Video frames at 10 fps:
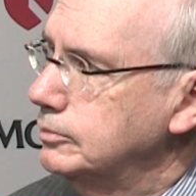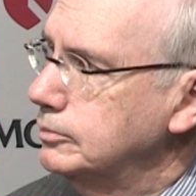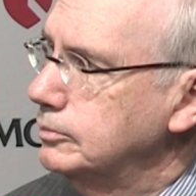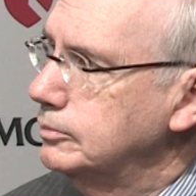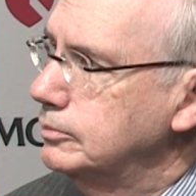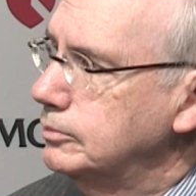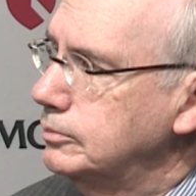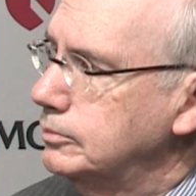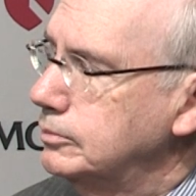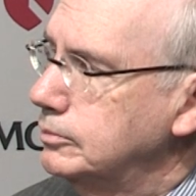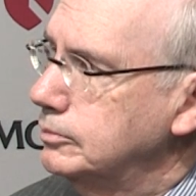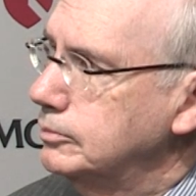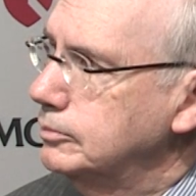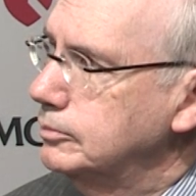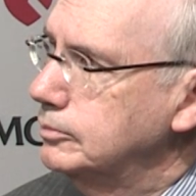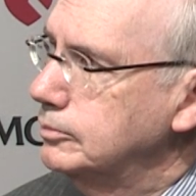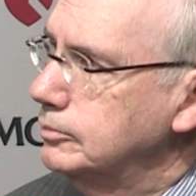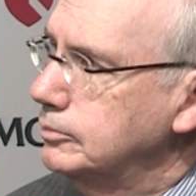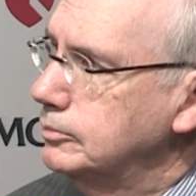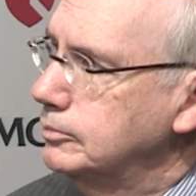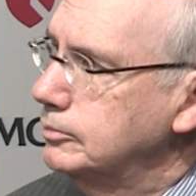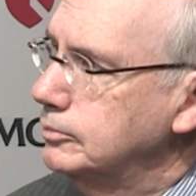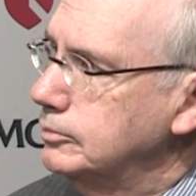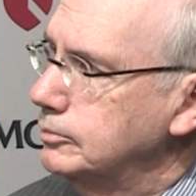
(not speaking)